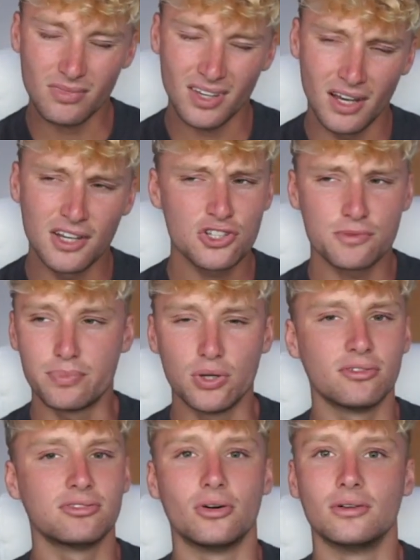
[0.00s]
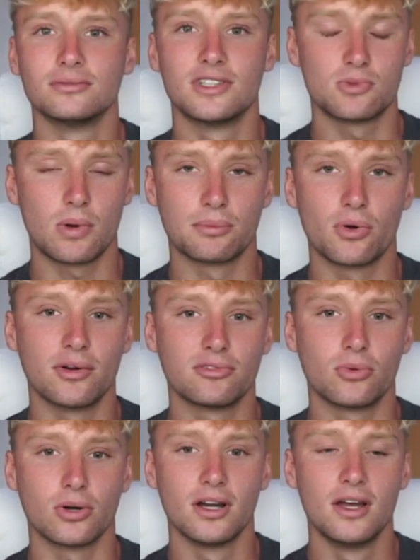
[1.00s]
and just beautiful is what I'm going
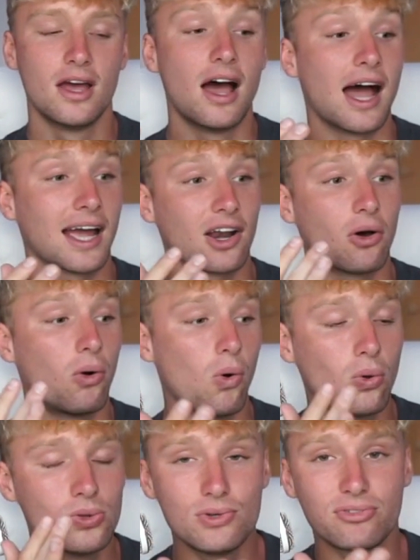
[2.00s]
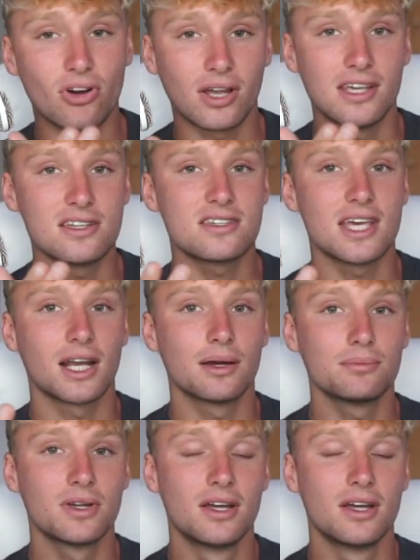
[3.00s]
for. I got a whole new fucking setup.